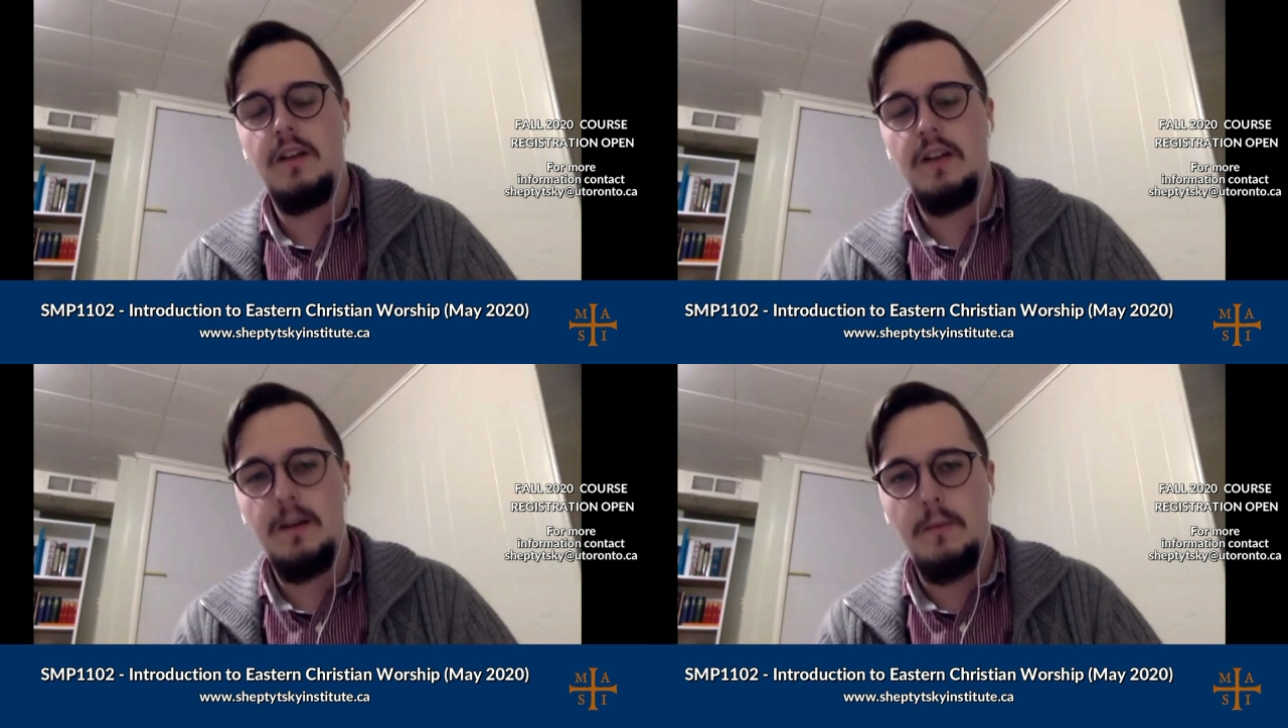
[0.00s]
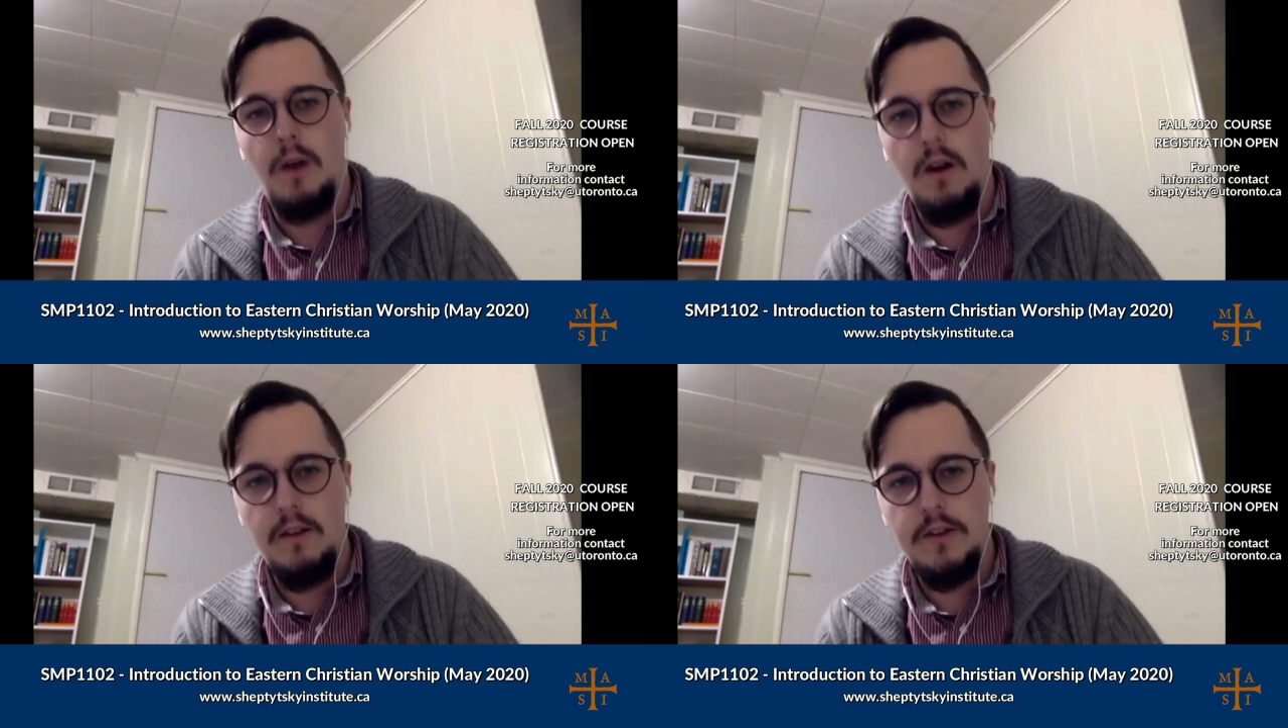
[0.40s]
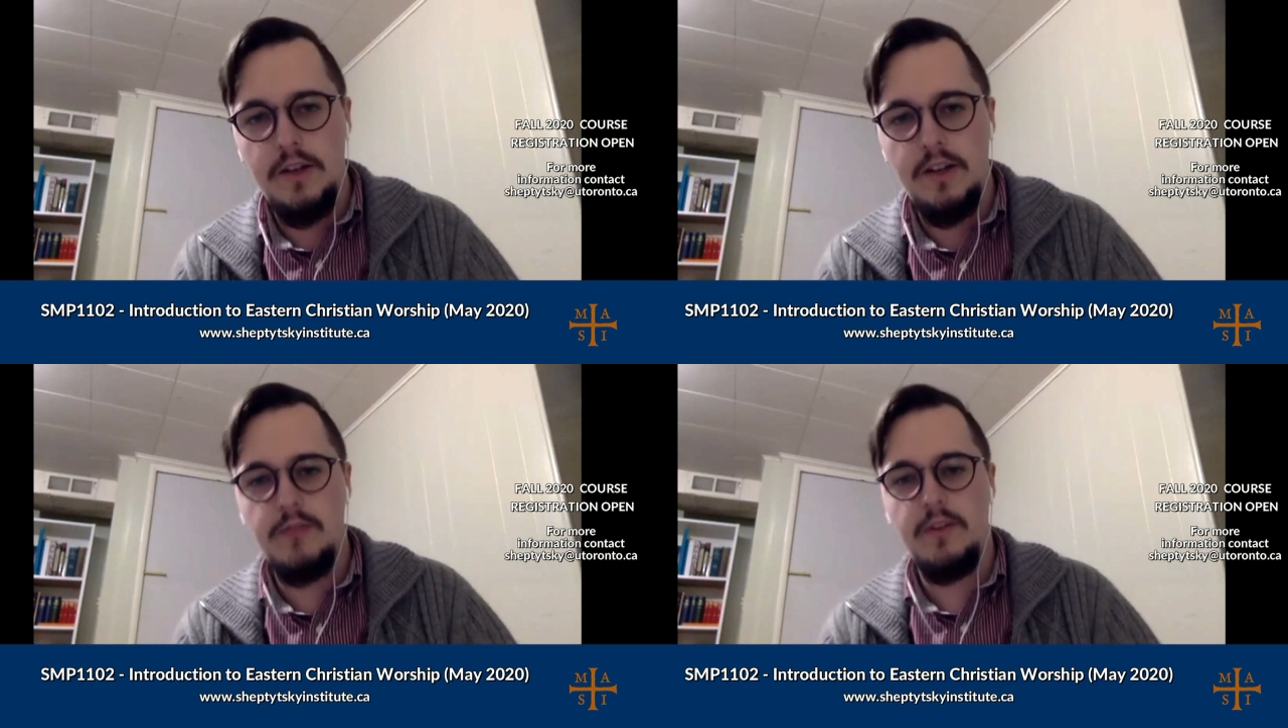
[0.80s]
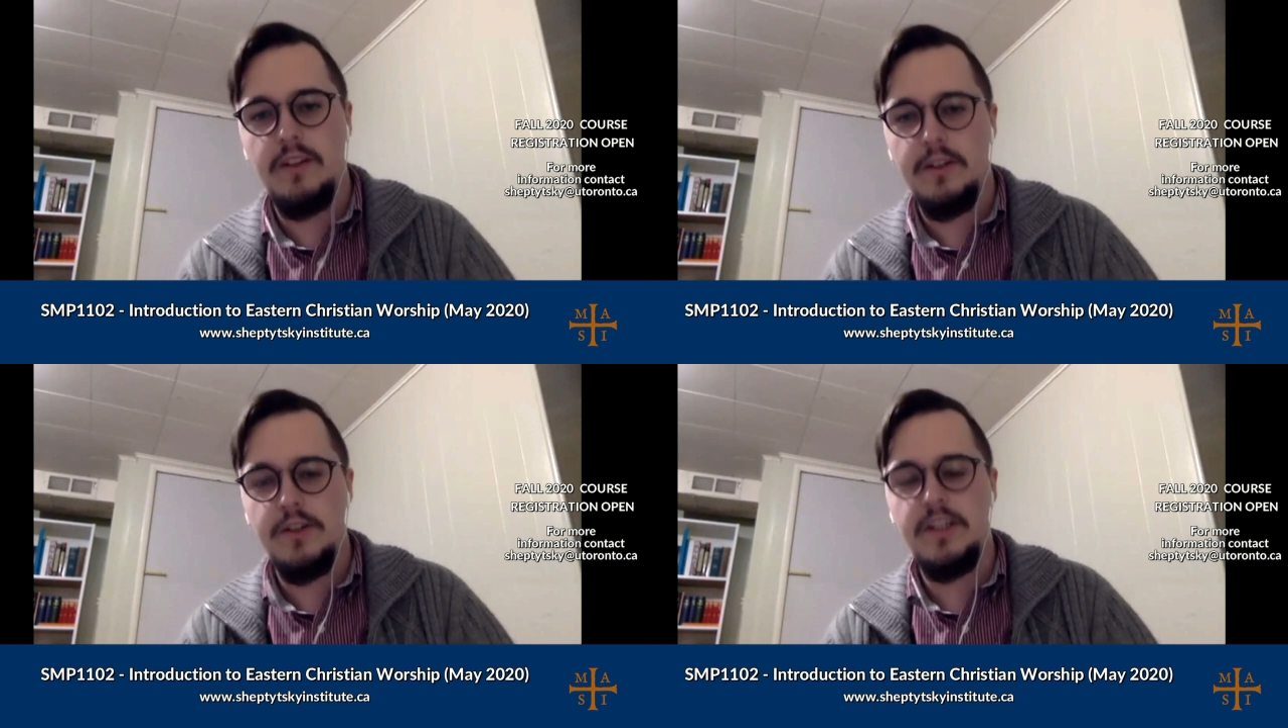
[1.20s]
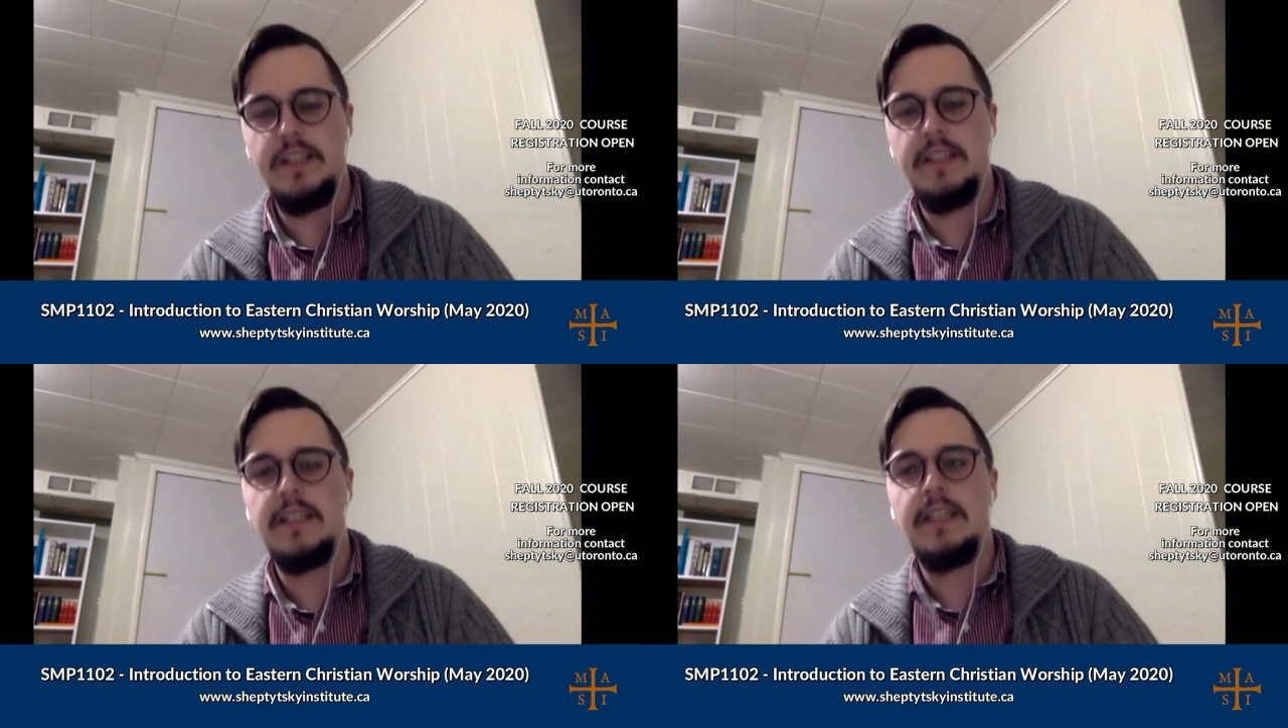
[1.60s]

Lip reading: all of the chants for the liturgy,